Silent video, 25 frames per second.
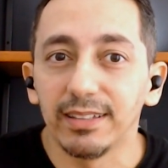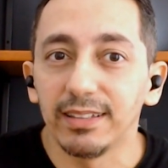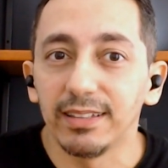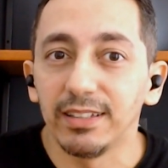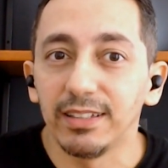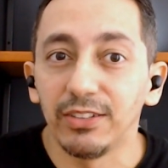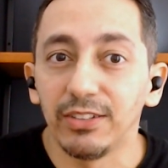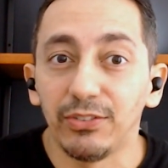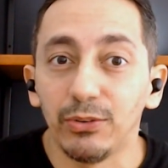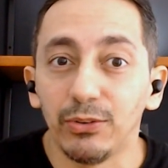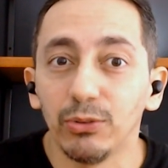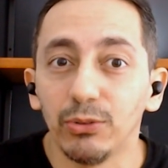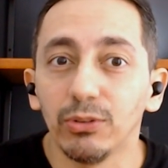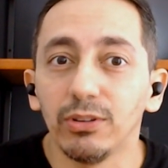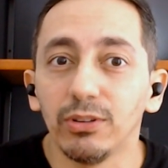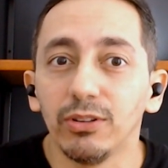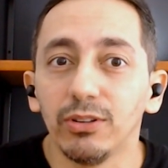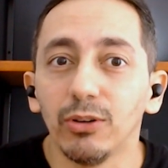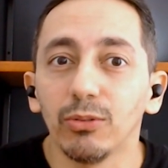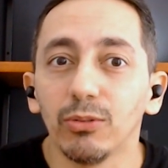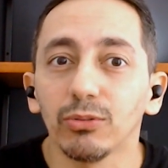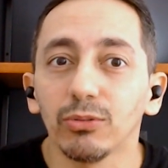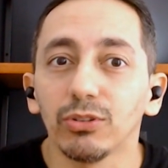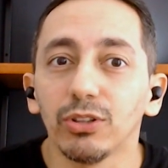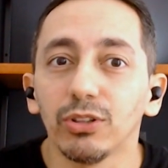If you
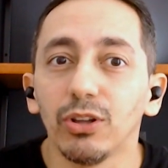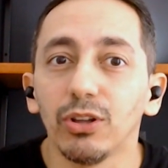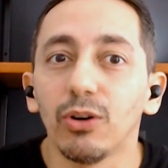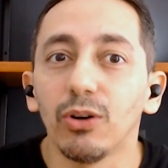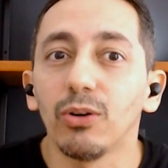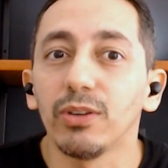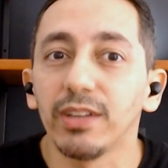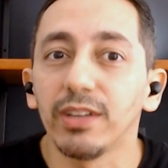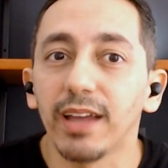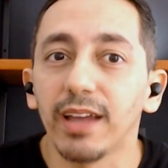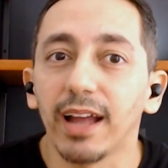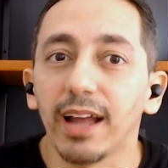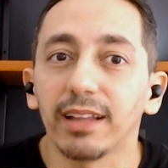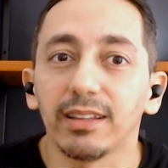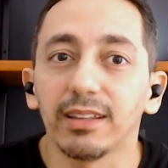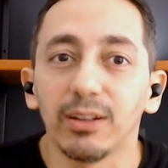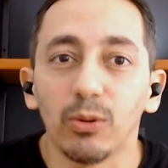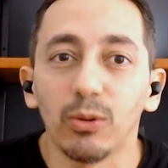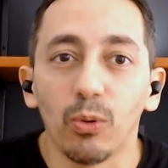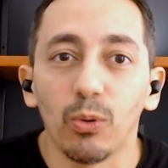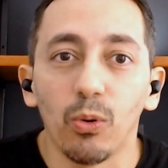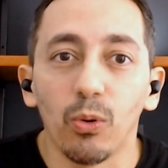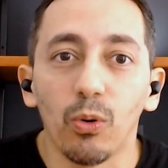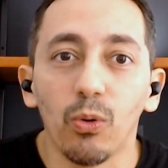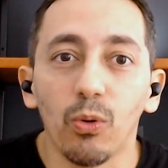don't know
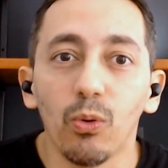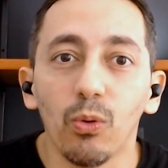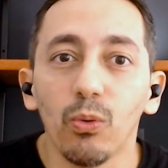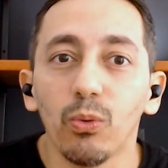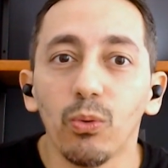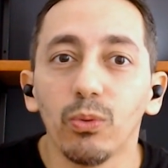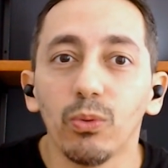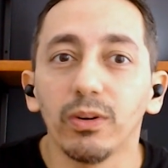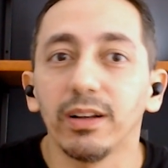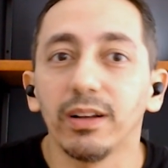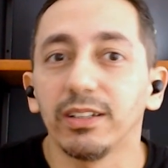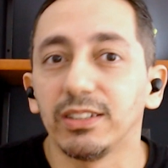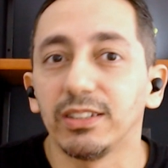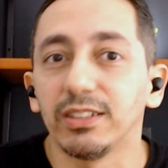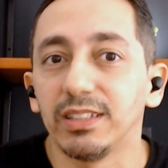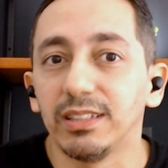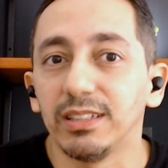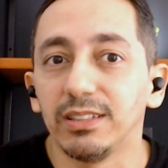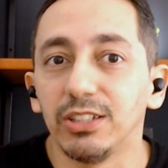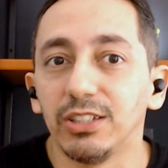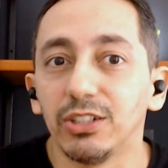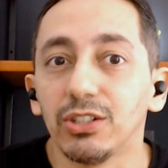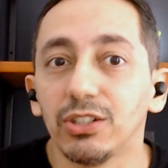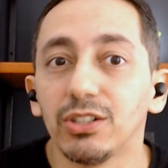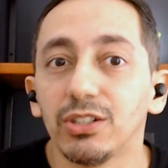yet who
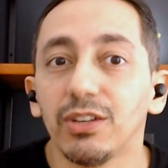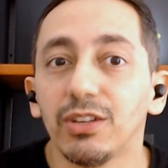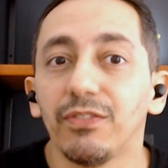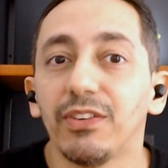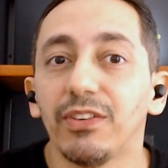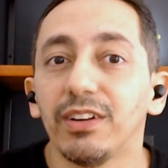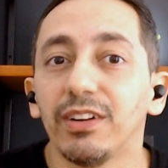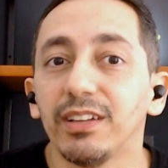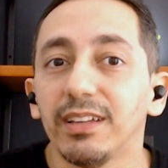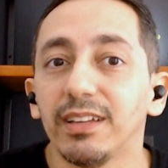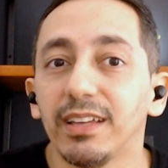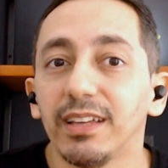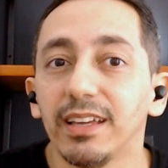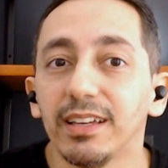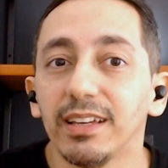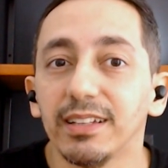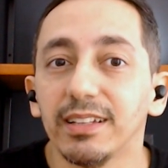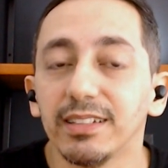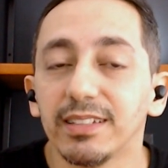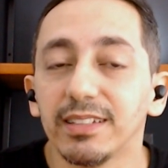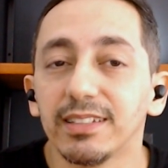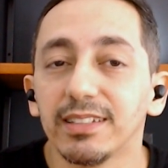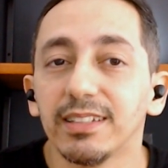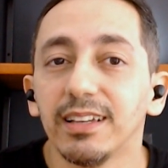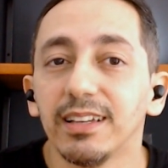Teacher Tiffani
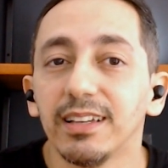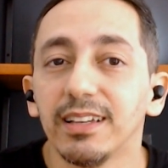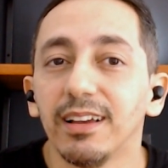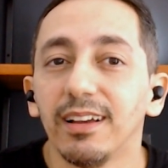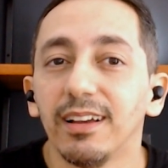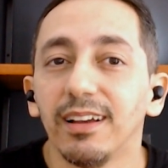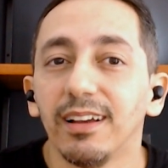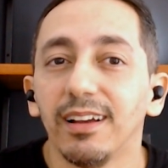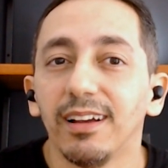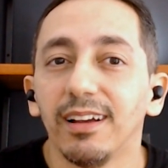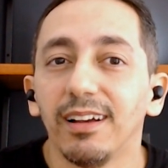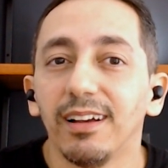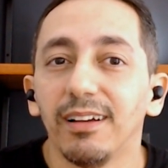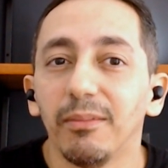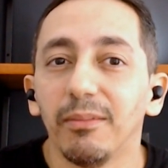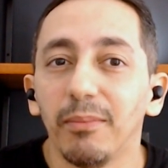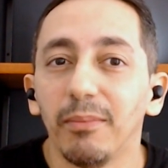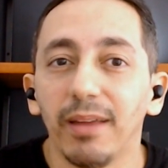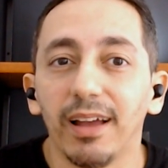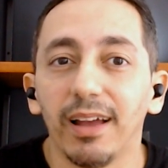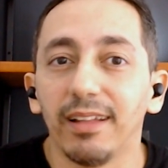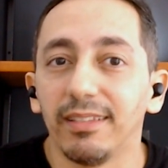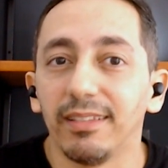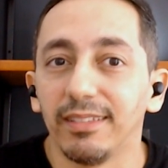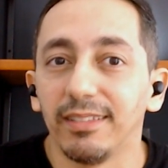is,
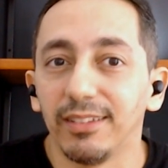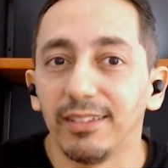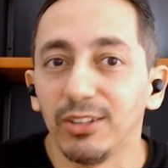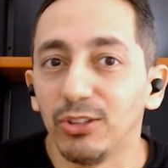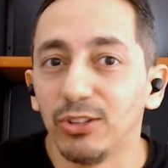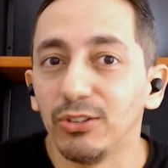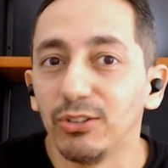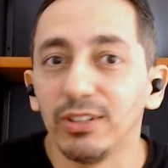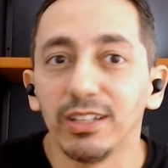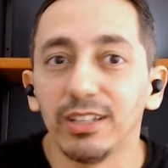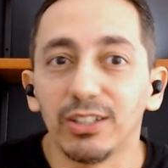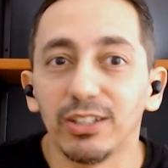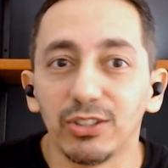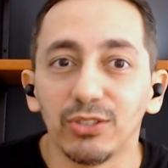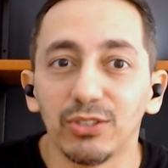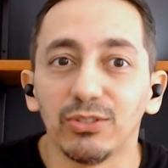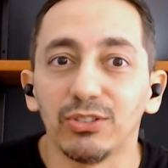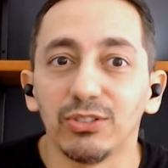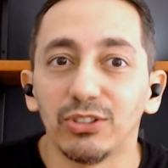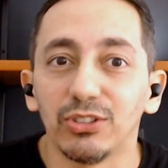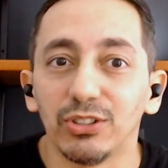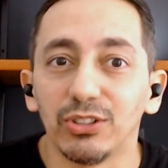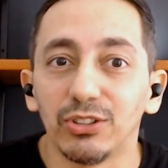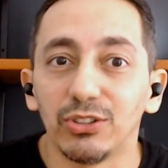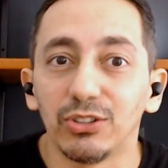man, you need
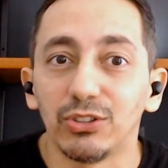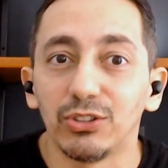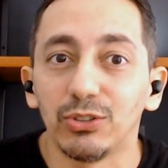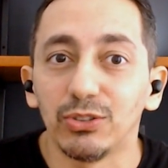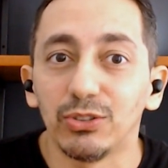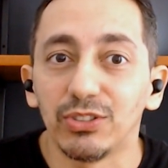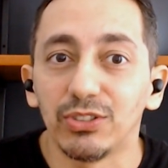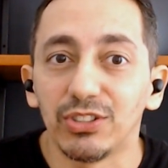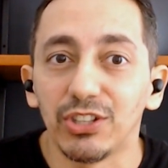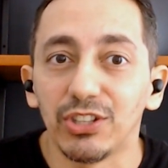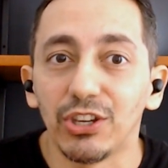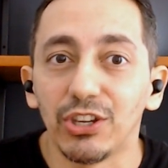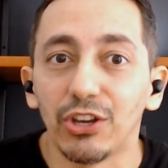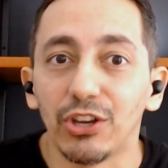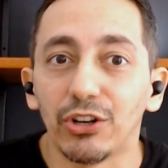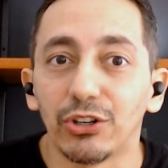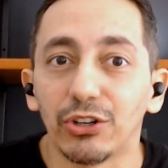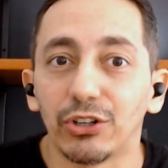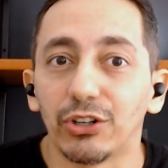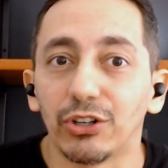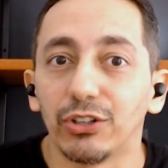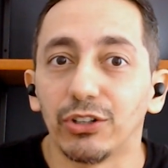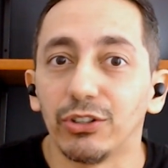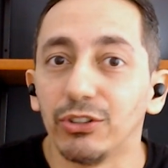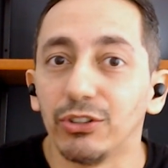to see
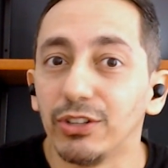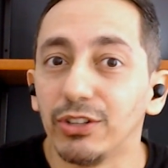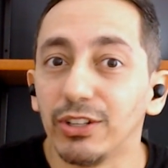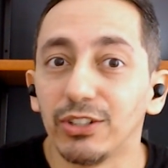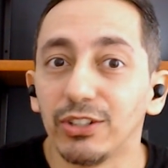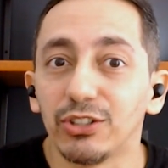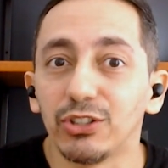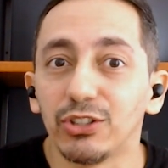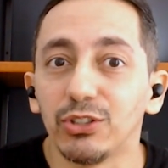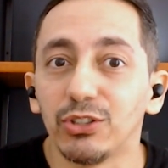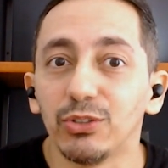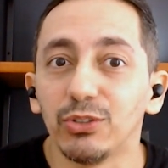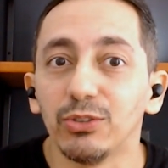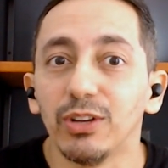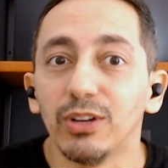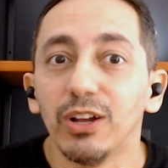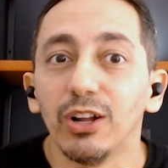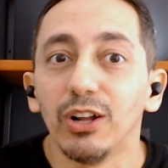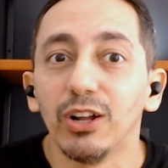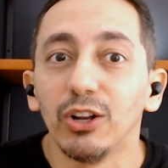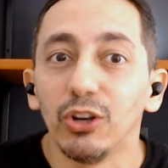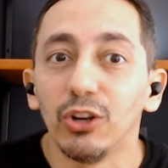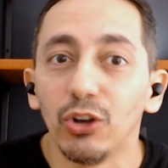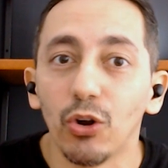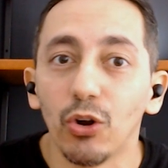her. You need
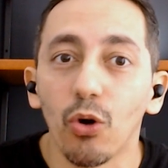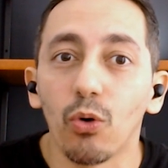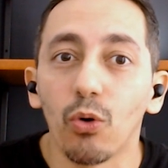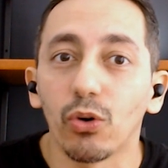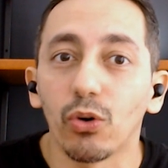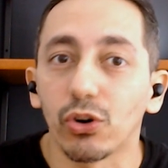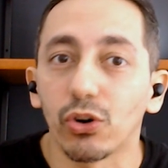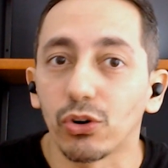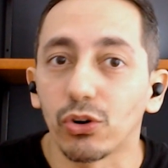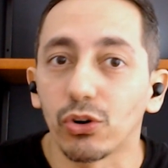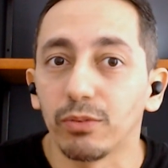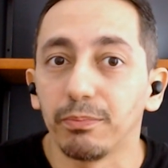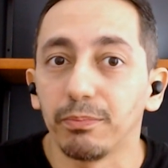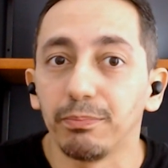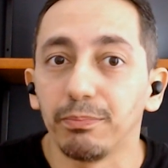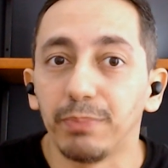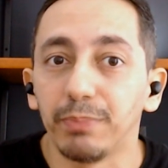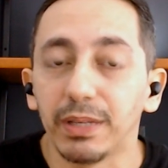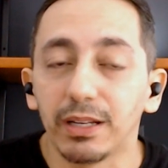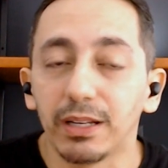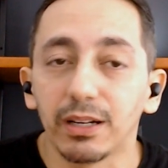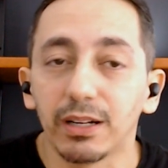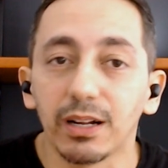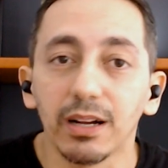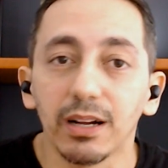to know her
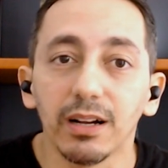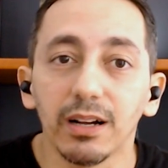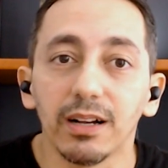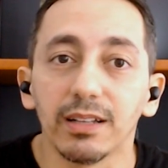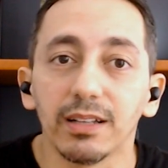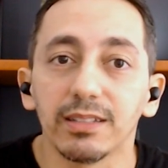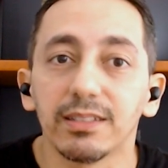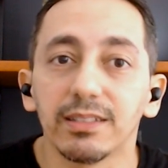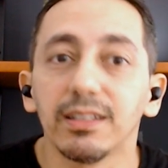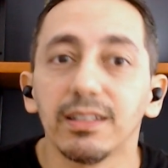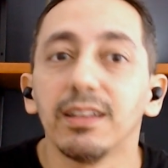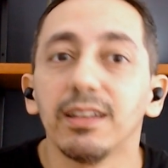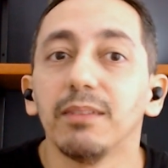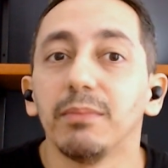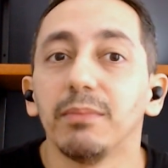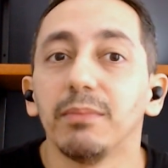because